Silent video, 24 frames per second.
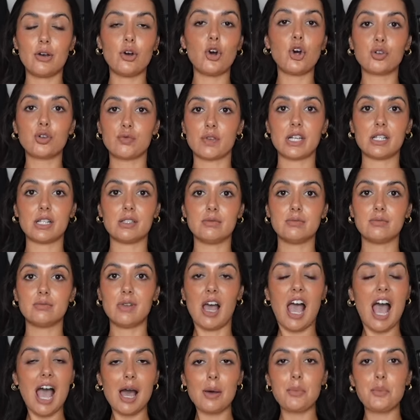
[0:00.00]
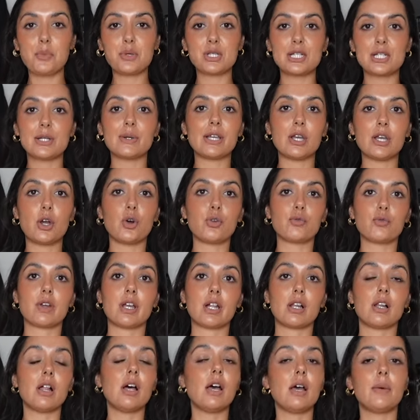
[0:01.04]
Unreal. Absolutely
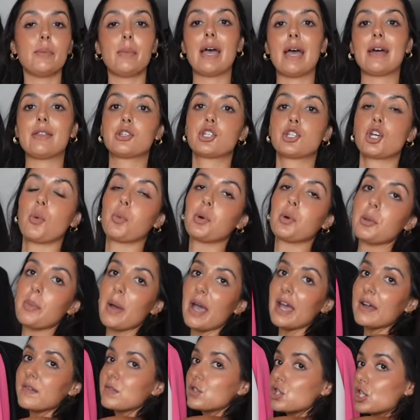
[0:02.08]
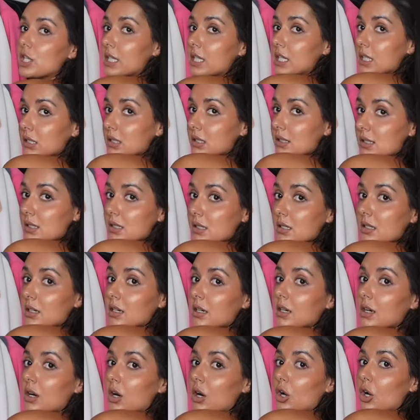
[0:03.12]
unreal. Pair the top with a pair of jeans,
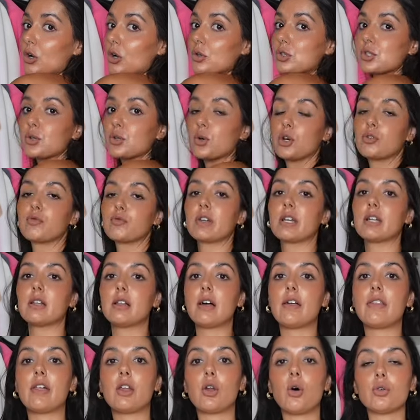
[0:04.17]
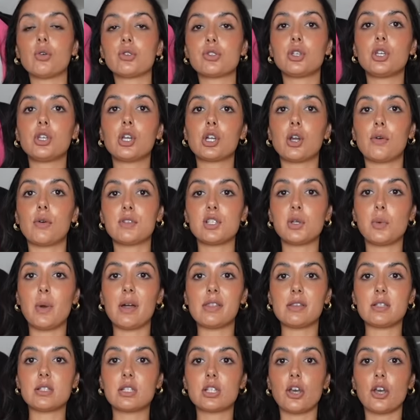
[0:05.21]
also unreal. And then also you could obviously wear
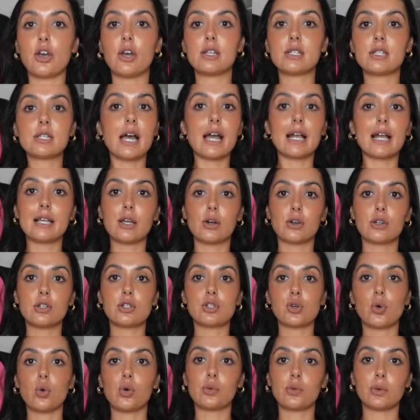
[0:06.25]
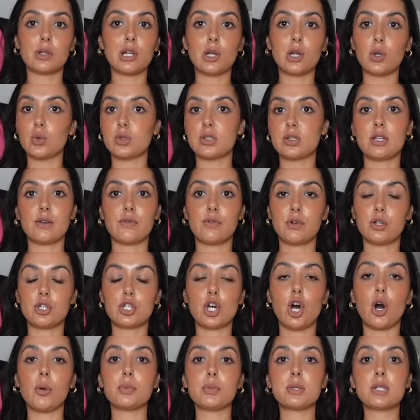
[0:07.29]
the skirt entirely on its own with loads of different
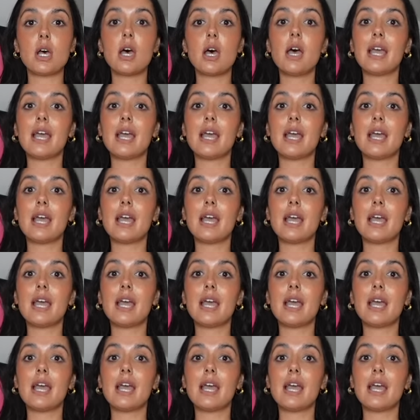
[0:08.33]
tops.